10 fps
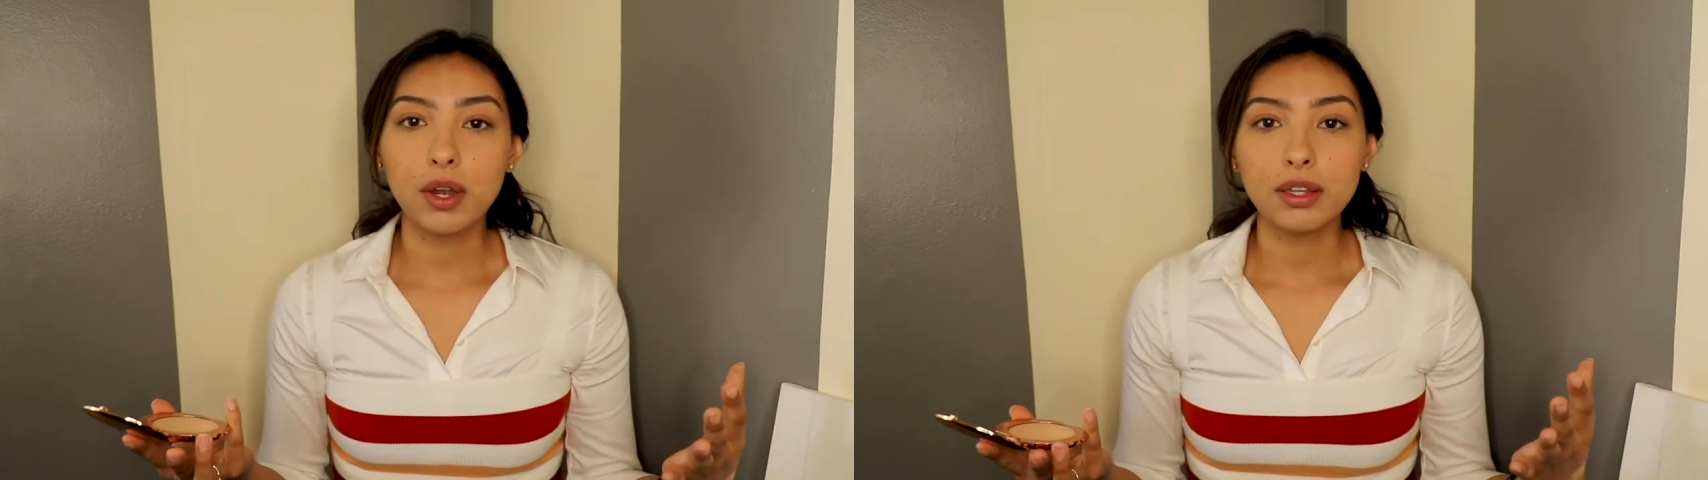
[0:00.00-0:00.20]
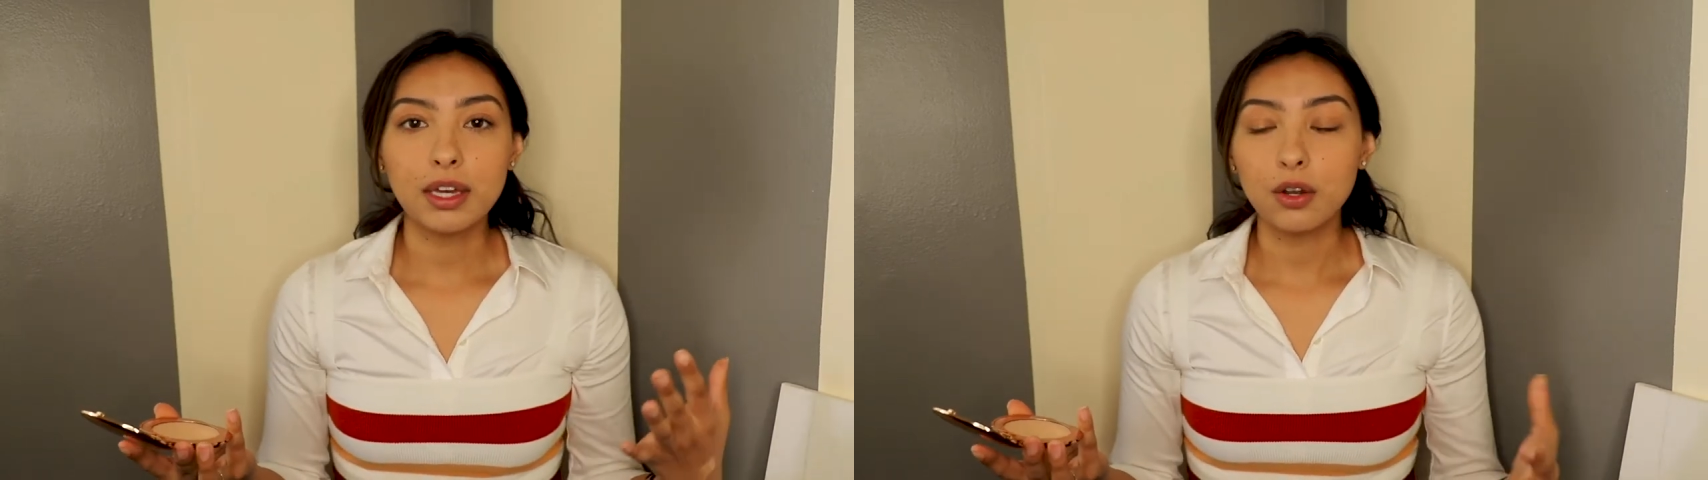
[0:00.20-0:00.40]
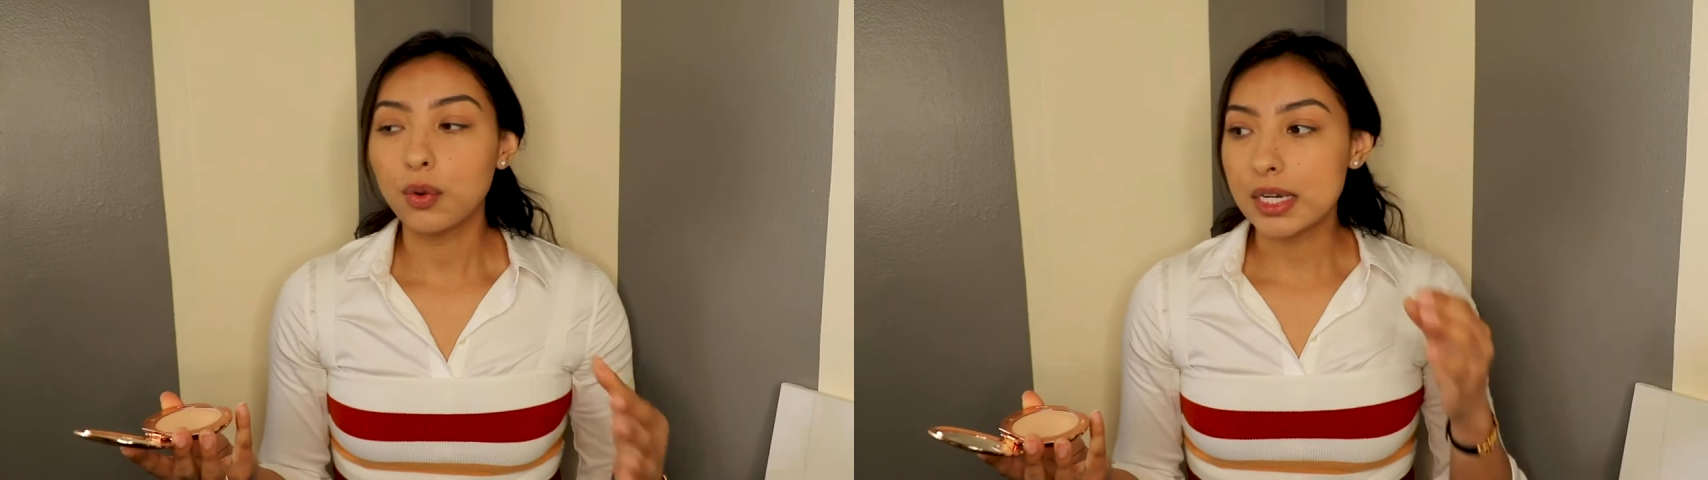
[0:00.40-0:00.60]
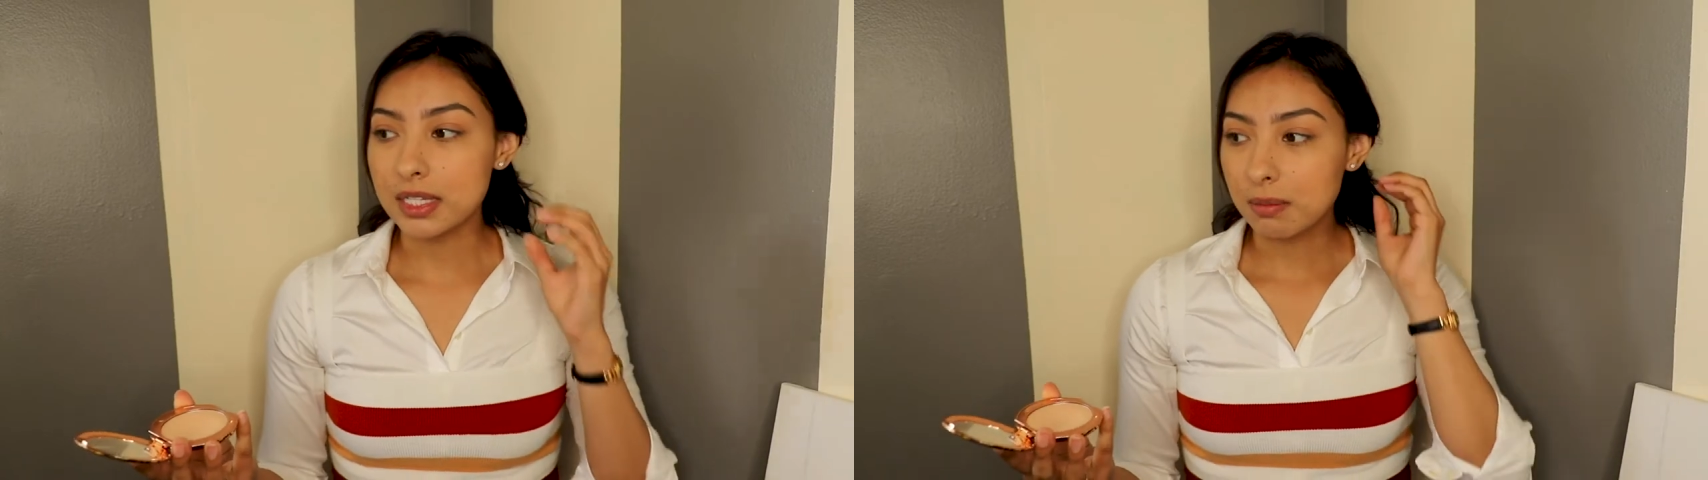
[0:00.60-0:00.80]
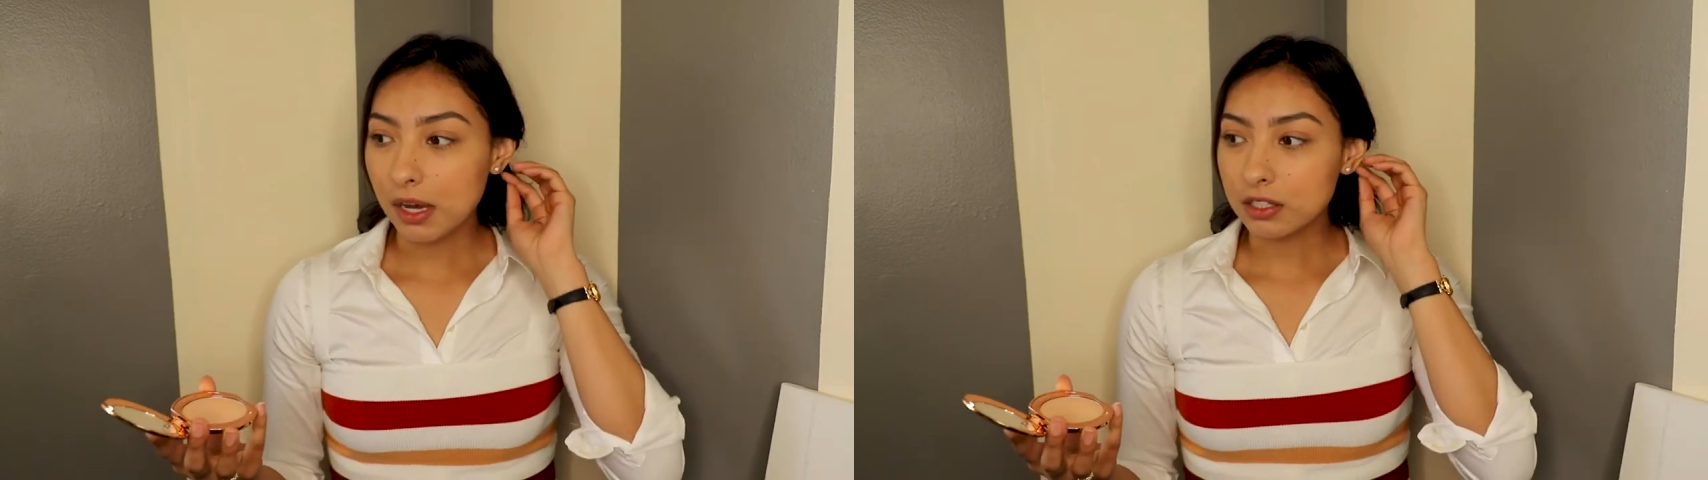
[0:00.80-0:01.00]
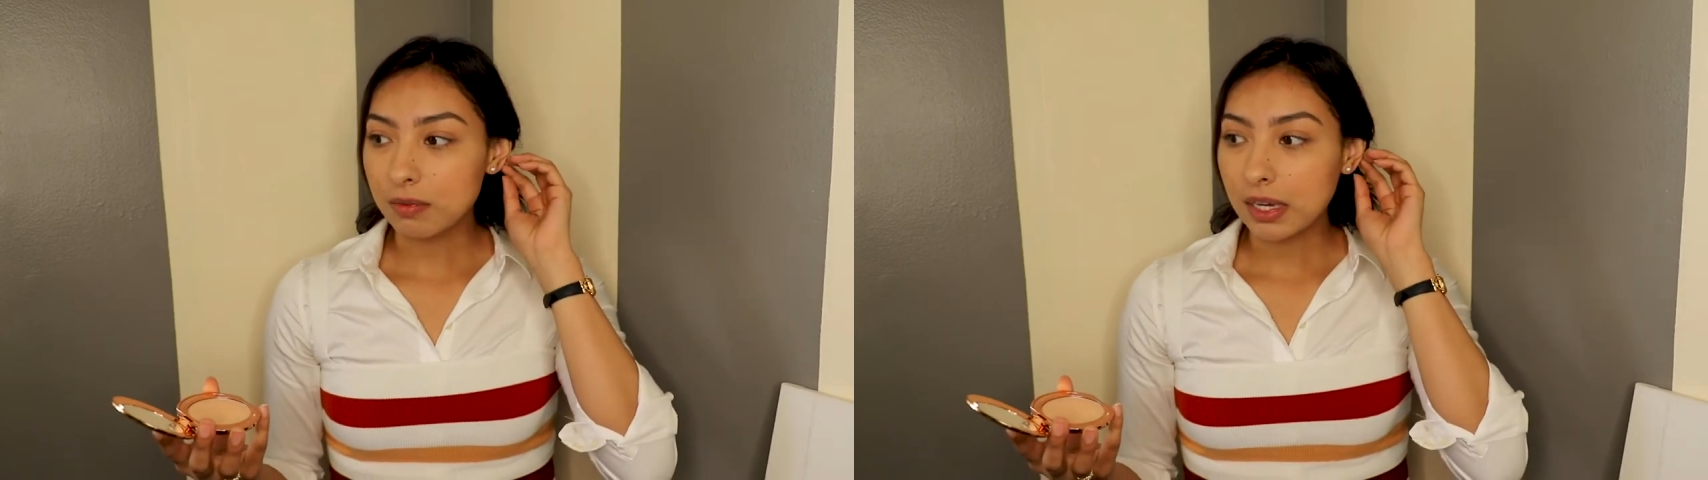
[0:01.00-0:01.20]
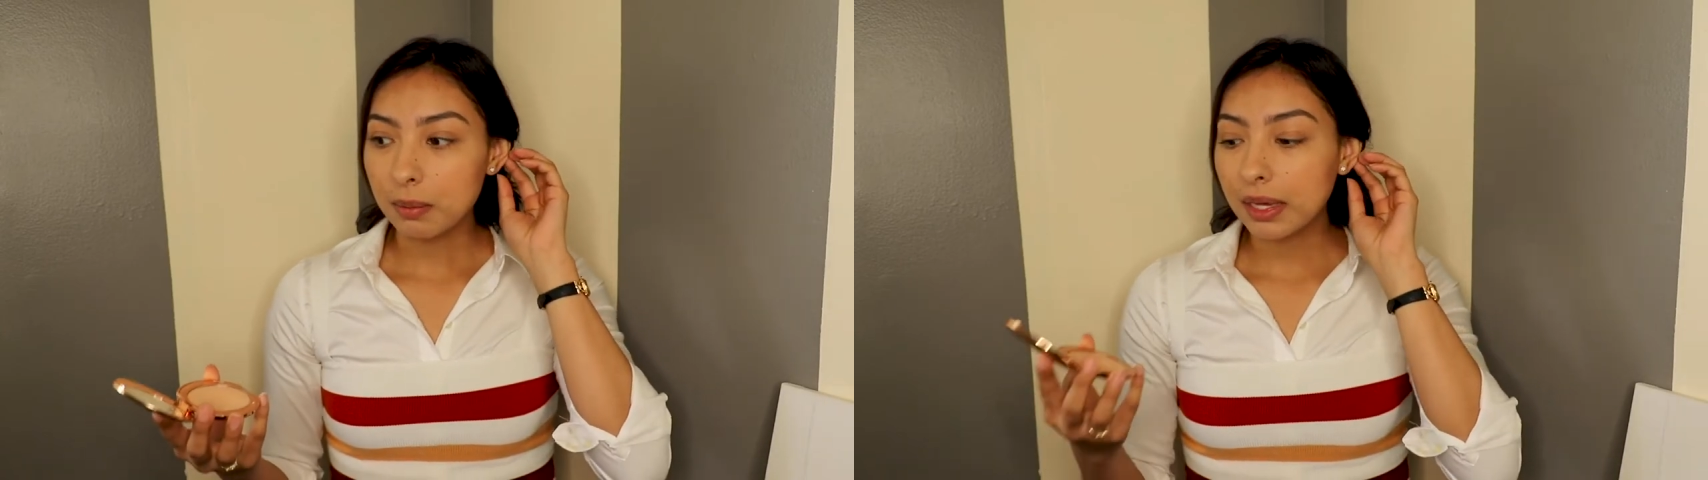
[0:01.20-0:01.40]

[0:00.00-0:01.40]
wearing like crazy amounts of makeup.